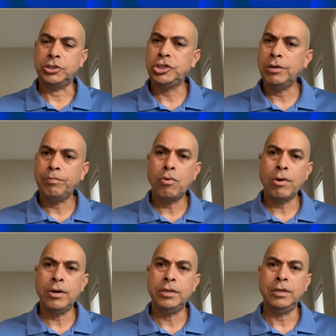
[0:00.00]

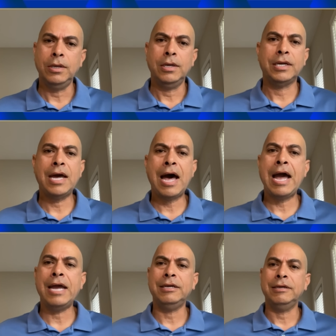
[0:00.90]
shipboard
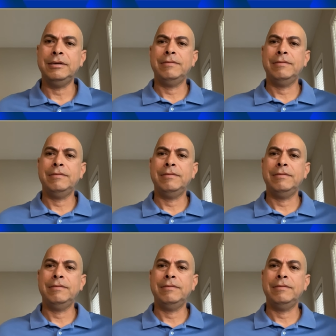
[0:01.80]
guy,